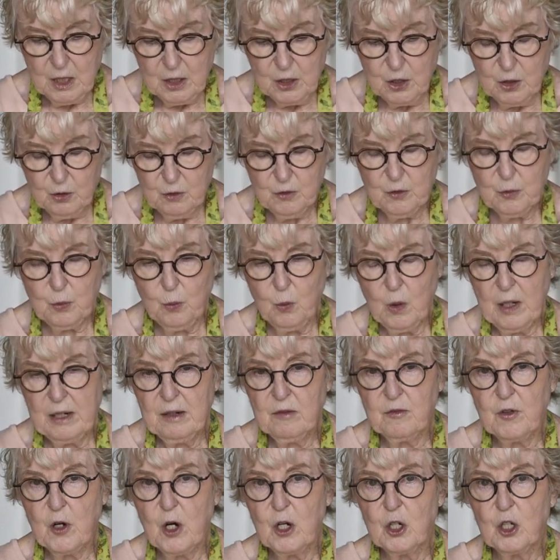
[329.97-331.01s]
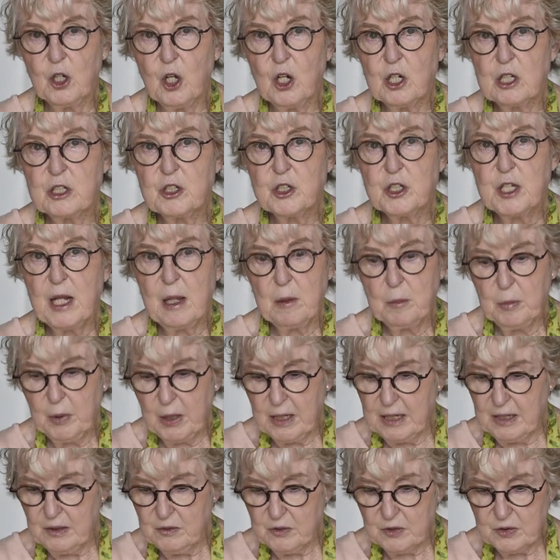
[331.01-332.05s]
use one of our large
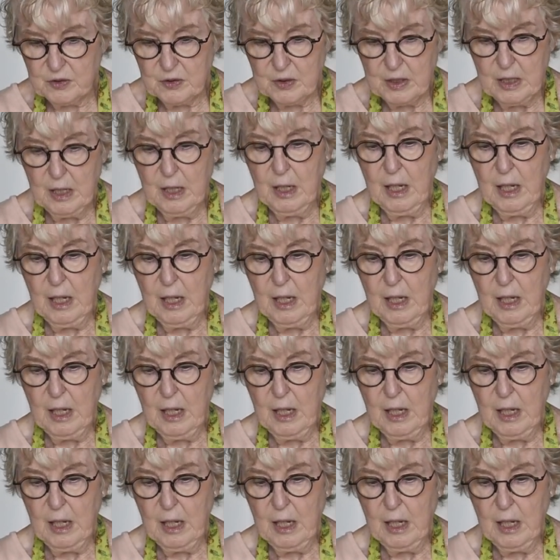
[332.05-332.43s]
templates,